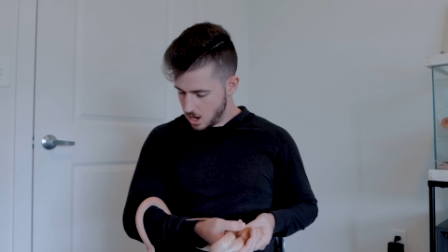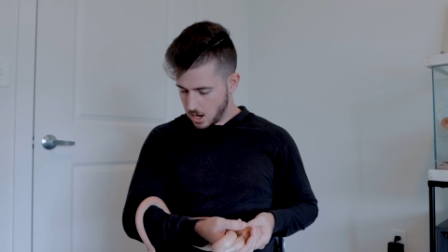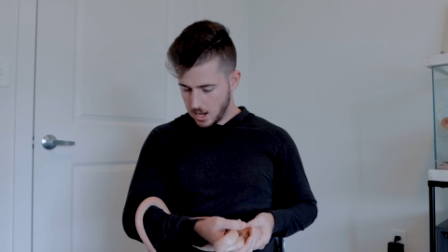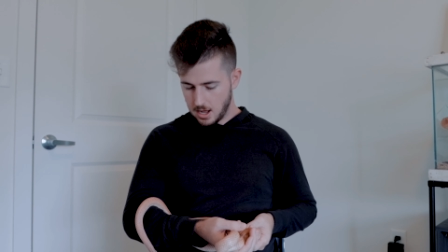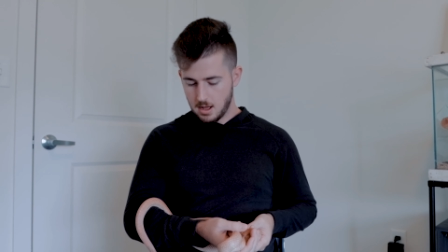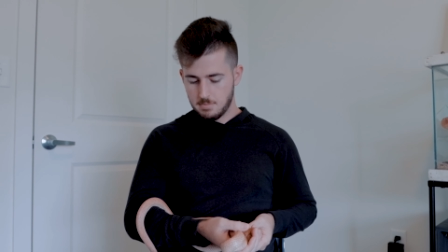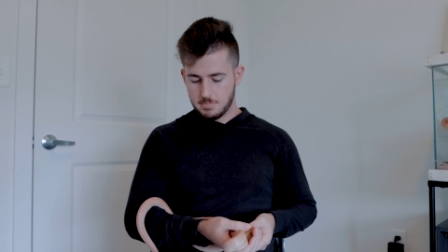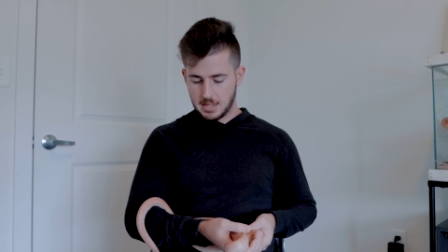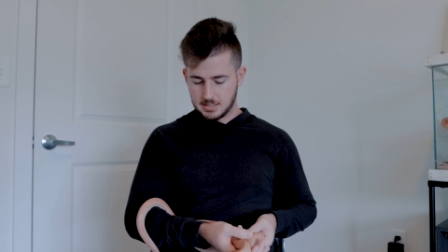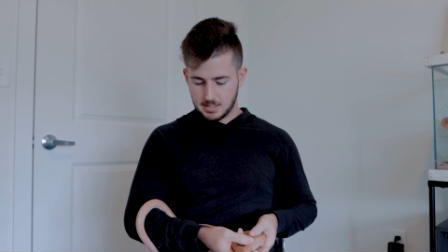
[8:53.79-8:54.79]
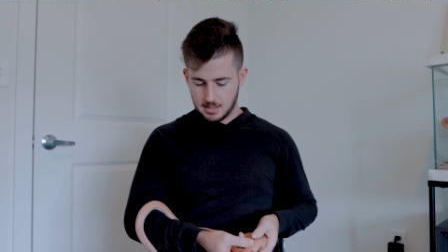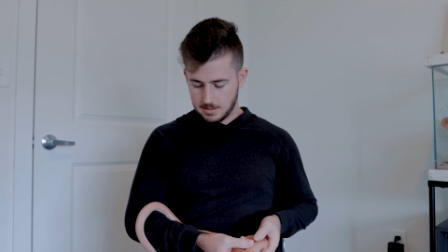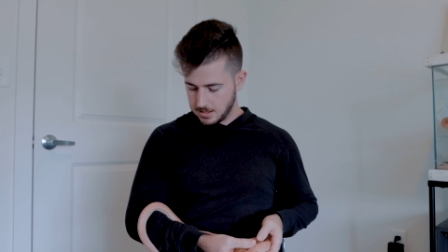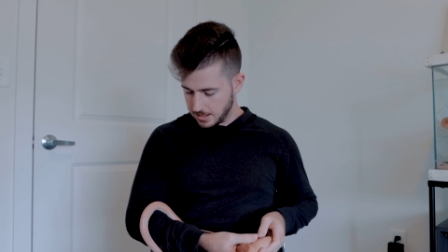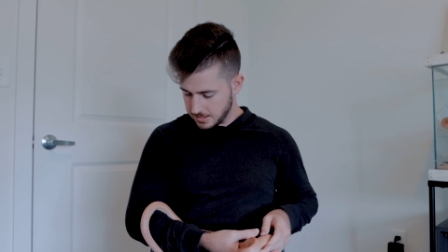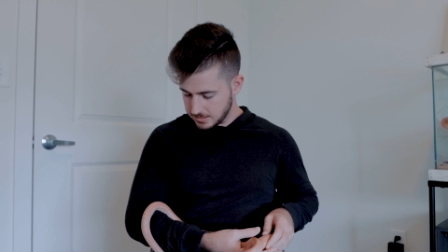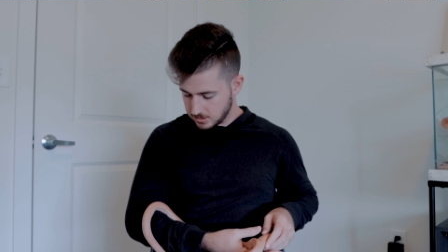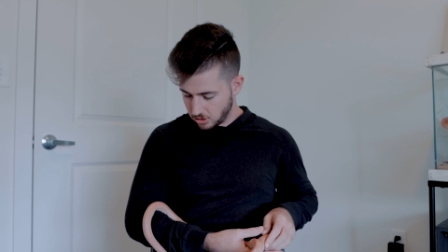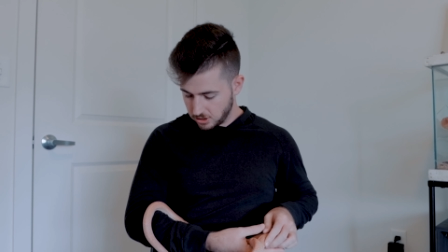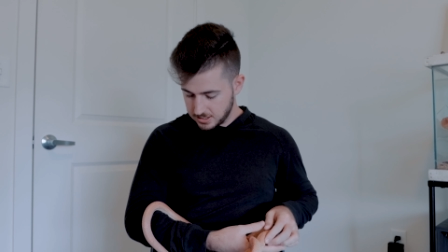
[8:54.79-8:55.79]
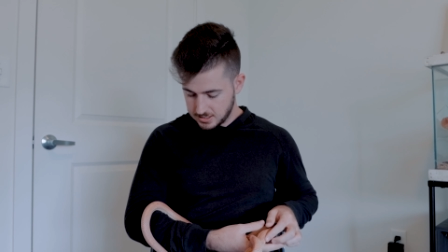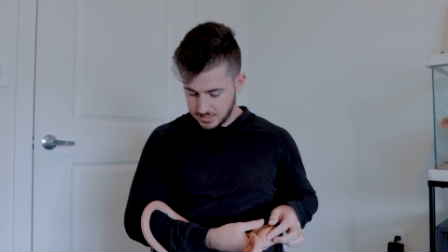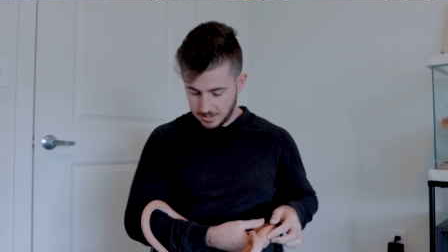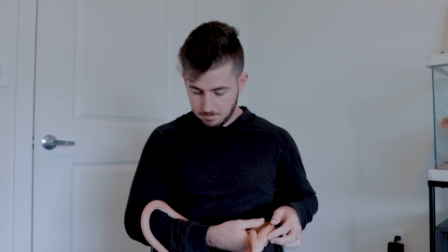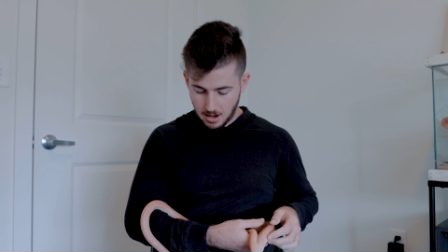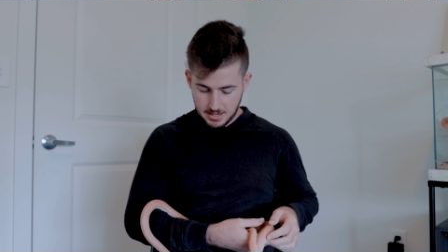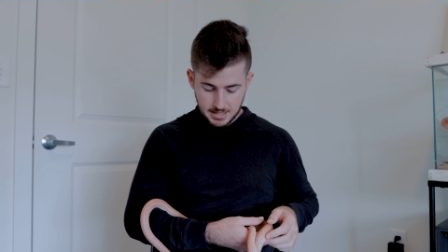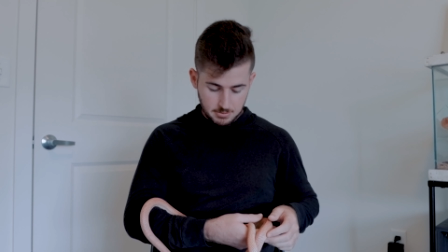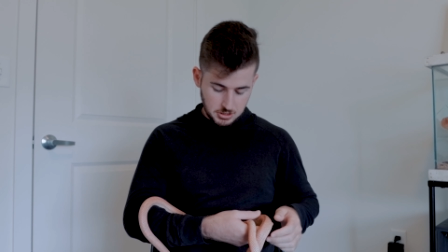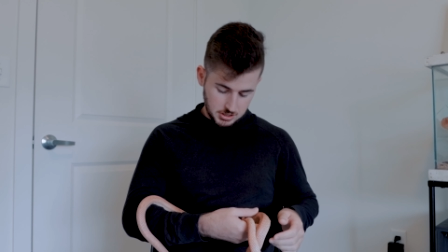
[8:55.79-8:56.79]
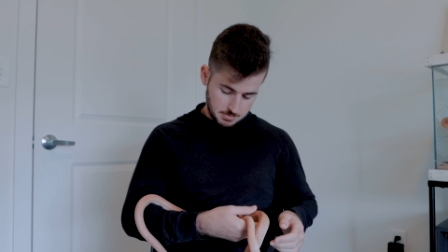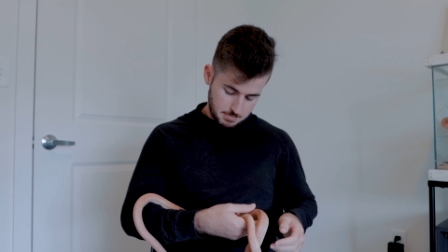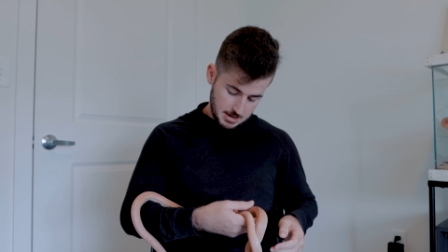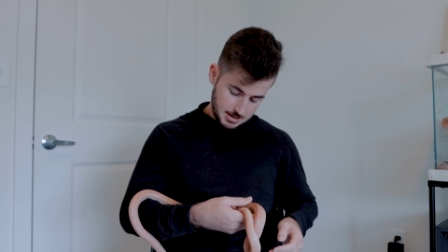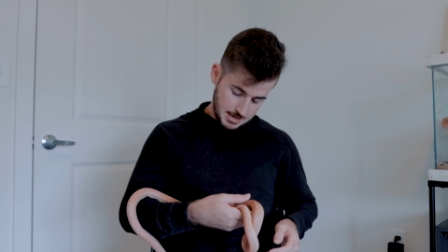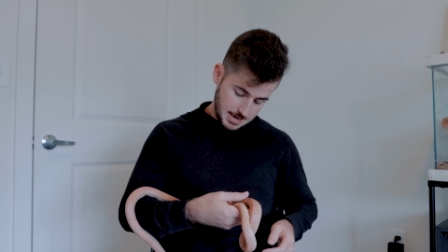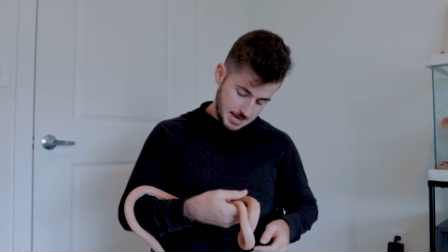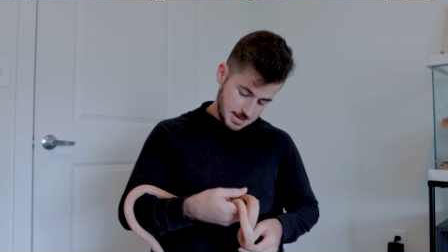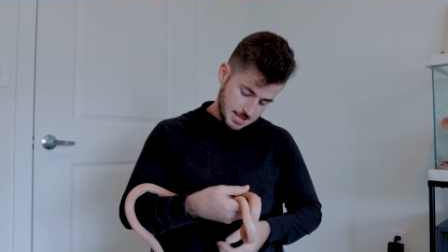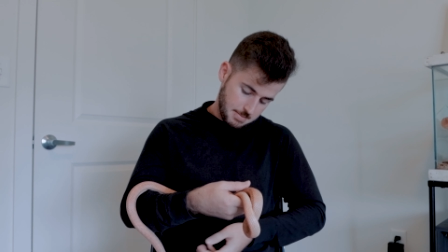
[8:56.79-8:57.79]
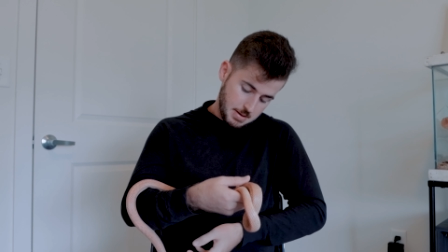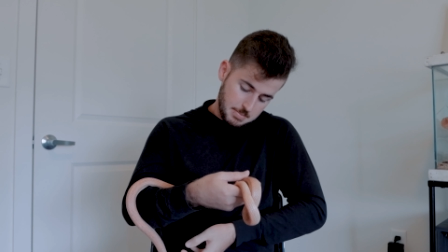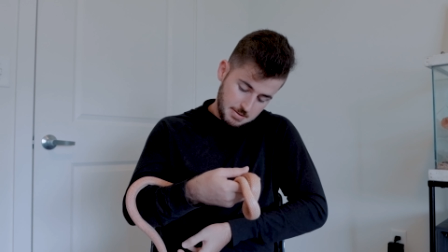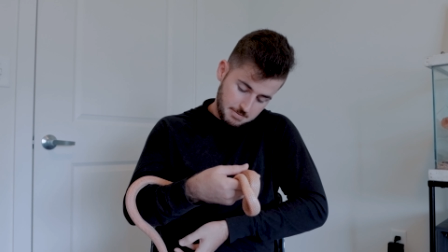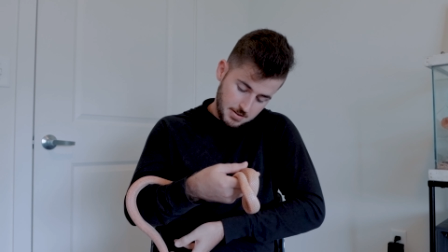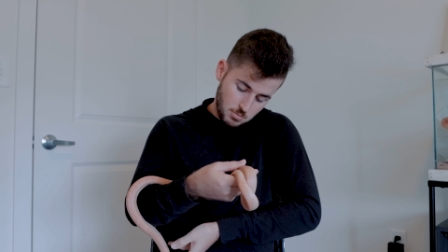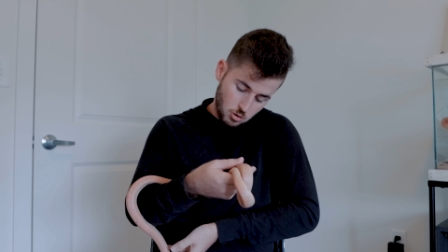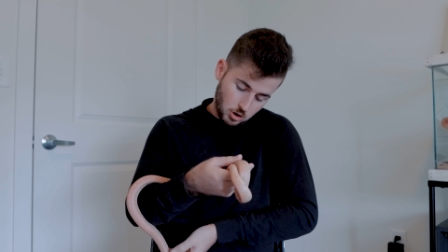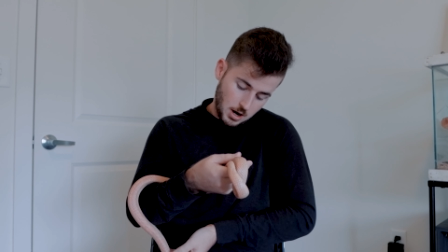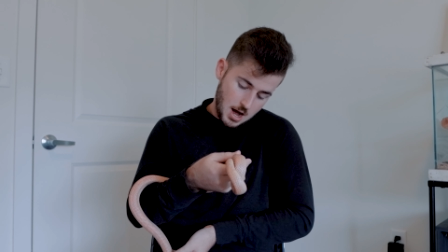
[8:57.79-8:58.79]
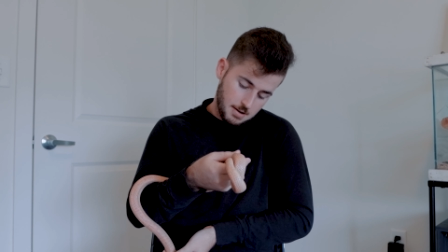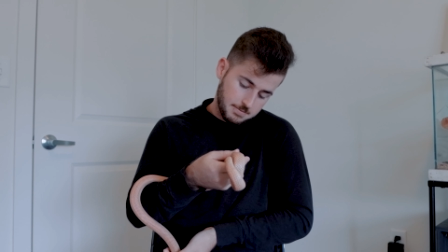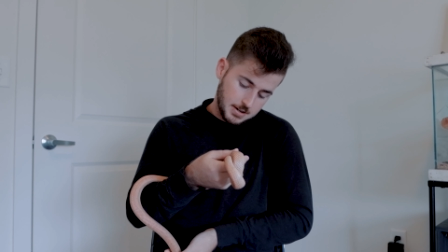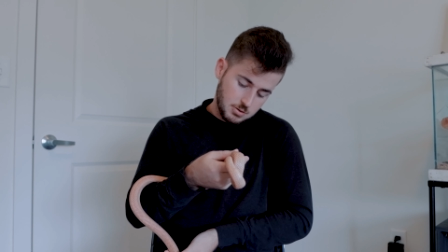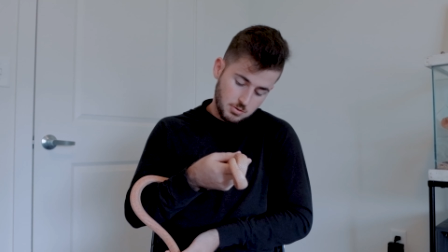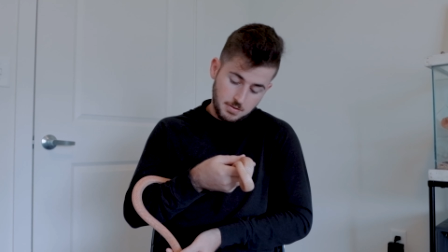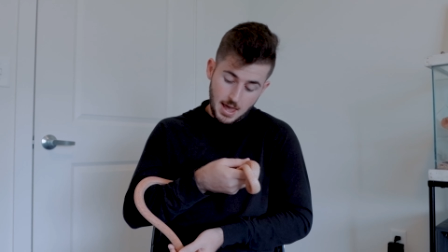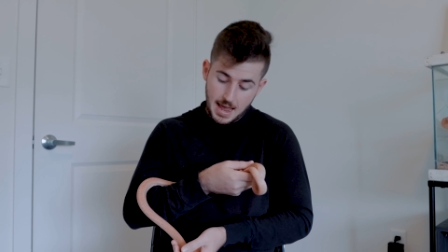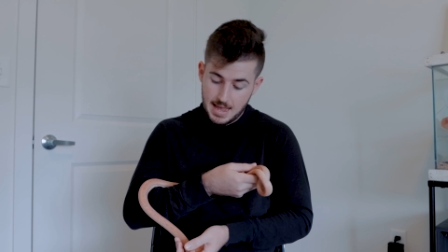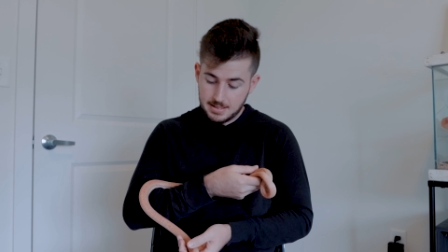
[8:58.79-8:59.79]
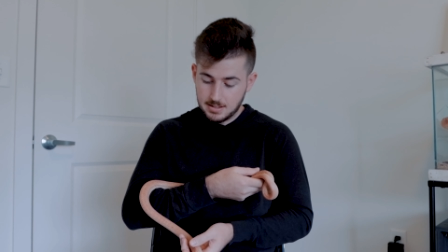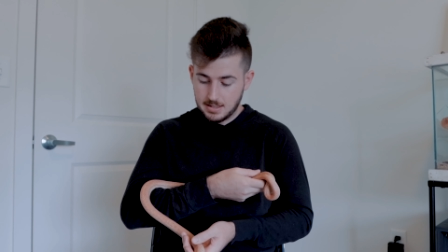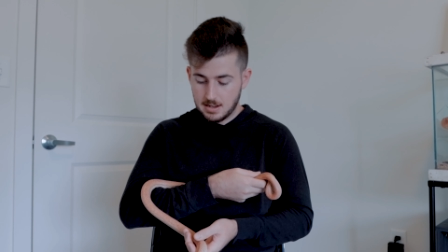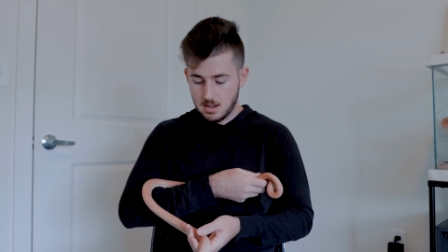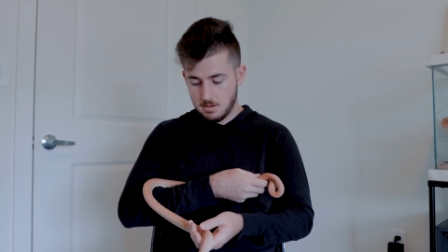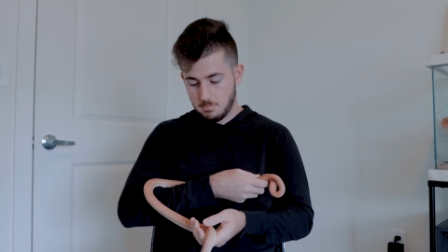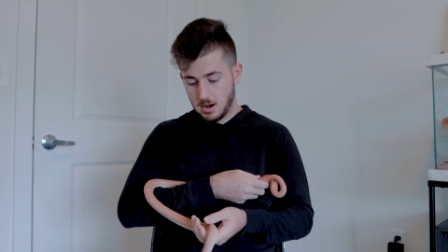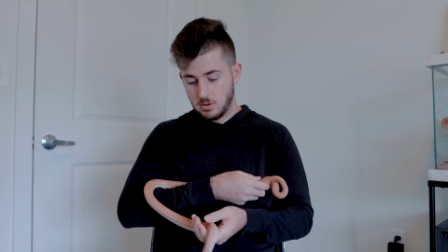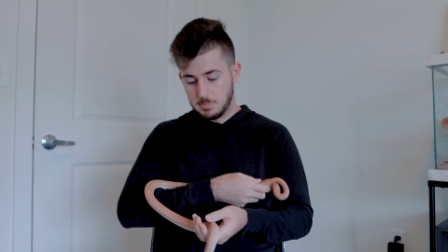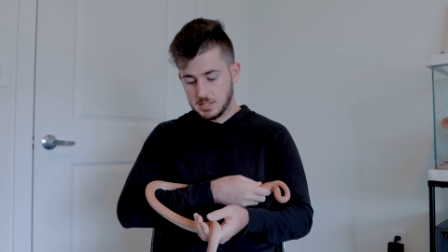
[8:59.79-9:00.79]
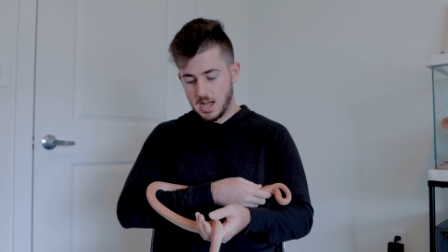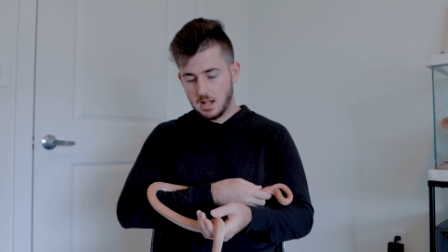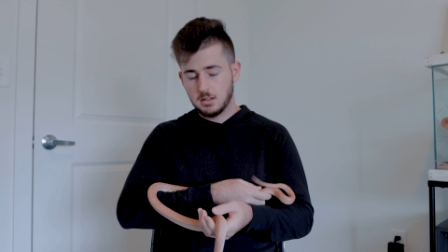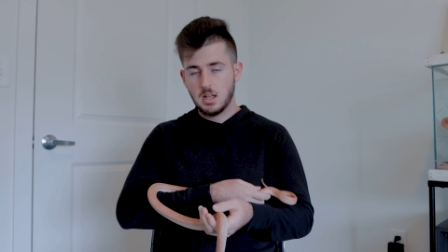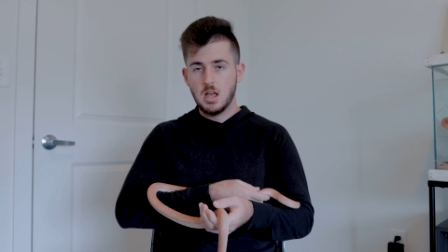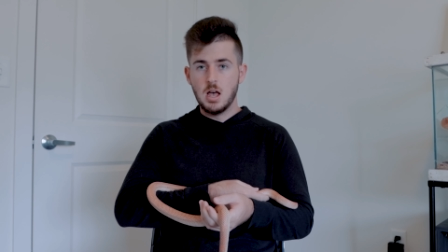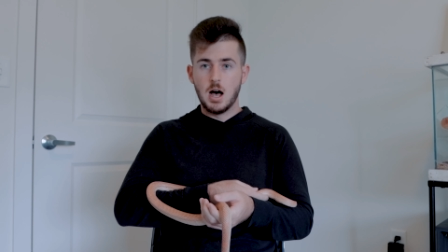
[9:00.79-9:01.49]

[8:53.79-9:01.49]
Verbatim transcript: Uh, that's I think learning snake body language is a big key, and that made me feel more confident with handling my reptile.